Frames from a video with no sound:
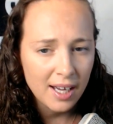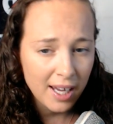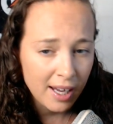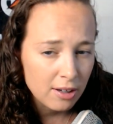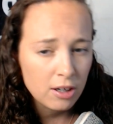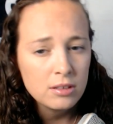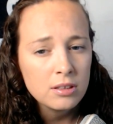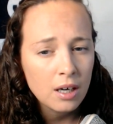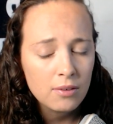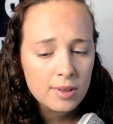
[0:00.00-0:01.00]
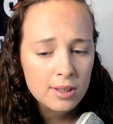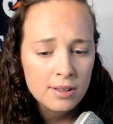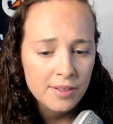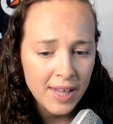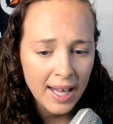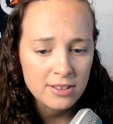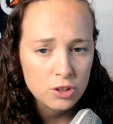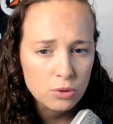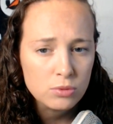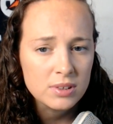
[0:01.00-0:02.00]
and uncover that
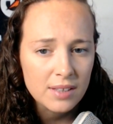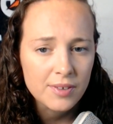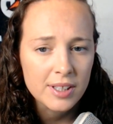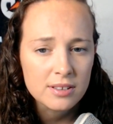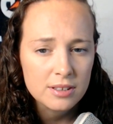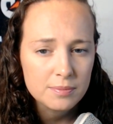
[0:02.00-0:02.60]
zone defense.